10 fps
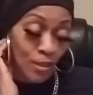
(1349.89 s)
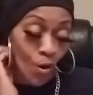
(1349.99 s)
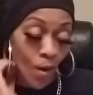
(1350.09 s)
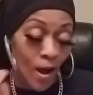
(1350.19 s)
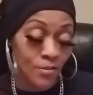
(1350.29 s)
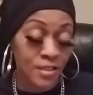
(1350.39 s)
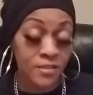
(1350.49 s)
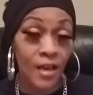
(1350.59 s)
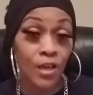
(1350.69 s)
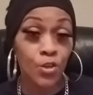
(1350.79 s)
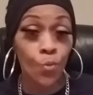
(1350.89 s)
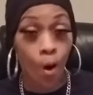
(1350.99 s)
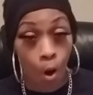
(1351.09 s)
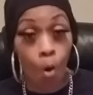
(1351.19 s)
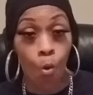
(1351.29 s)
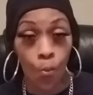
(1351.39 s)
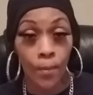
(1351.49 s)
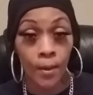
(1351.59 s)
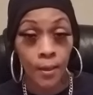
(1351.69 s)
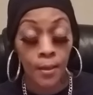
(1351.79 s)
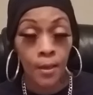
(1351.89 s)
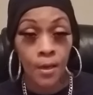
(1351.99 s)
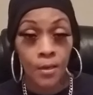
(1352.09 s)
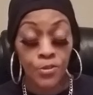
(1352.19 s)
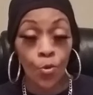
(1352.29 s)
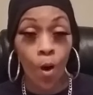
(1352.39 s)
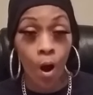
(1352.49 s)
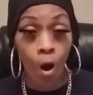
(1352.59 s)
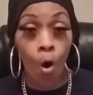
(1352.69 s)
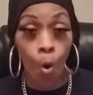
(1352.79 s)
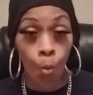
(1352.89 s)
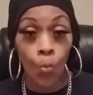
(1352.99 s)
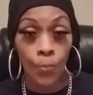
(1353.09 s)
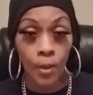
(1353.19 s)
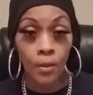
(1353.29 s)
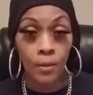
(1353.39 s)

your house and taking you home to a home.